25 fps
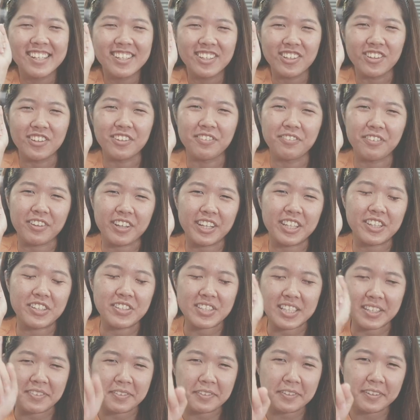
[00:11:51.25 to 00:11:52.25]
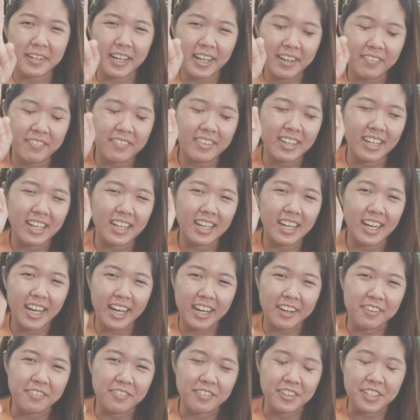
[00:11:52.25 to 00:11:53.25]
So don't forget to subscribe,
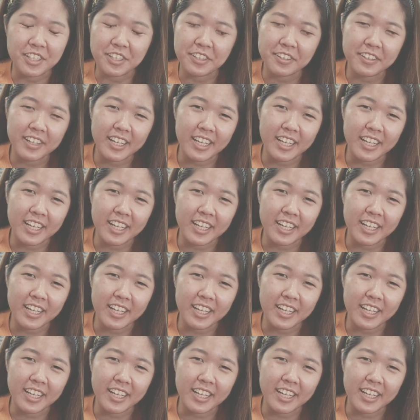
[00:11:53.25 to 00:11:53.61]
like our video,